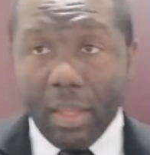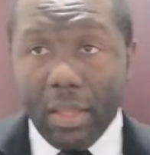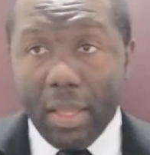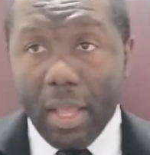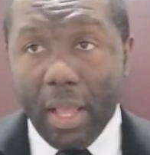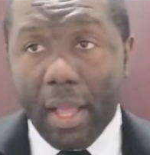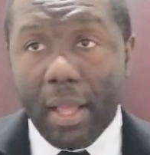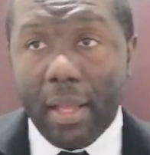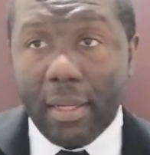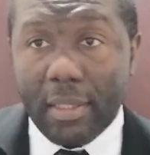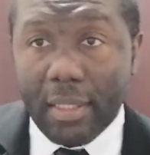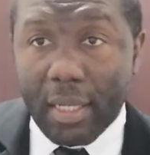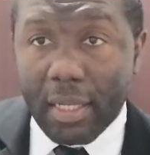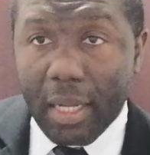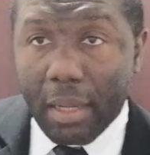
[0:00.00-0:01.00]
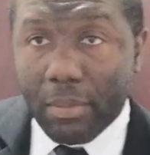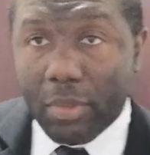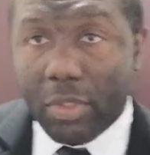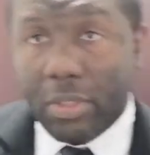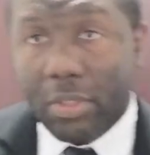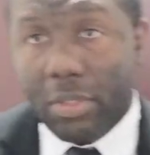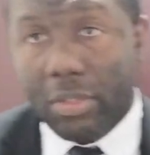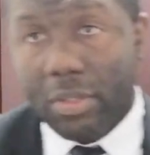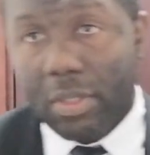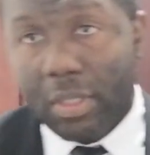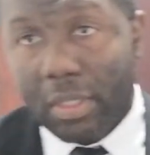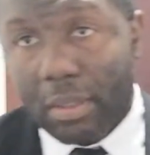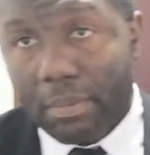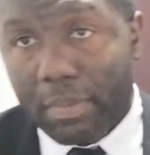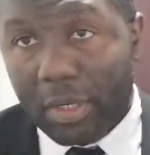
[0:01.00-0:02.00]
Then I'm going to
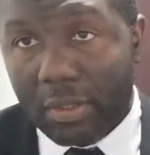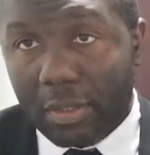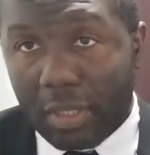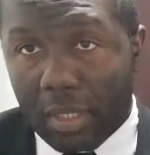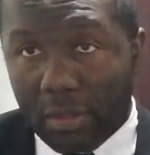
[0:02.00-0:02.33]
talk about